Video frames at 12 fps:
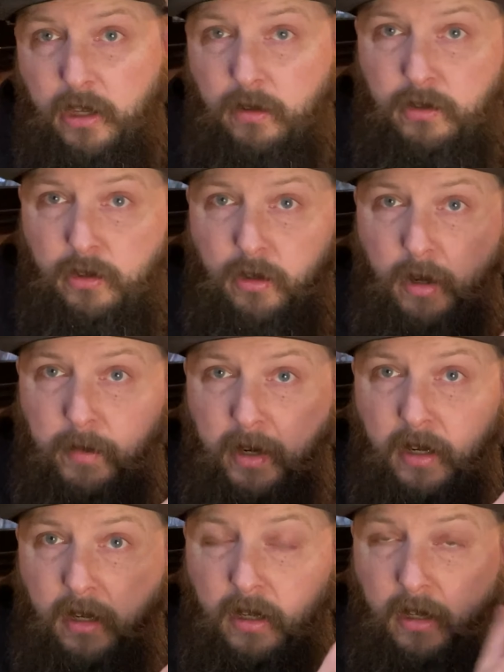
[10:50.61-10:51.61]
you to
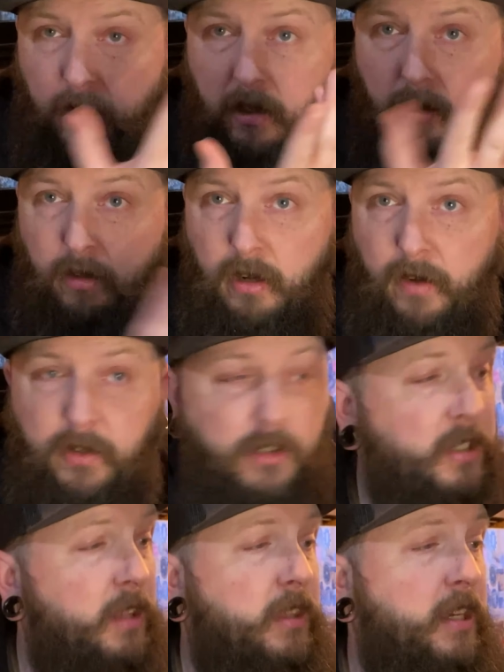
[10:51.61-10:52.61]
whoever whoever
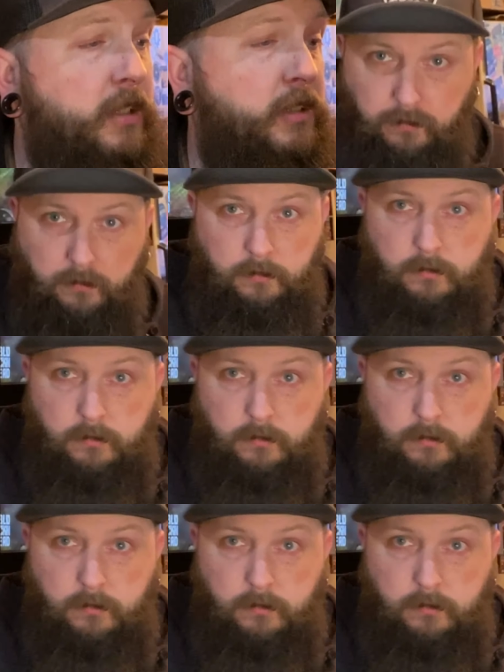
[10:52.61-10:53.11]
sent these.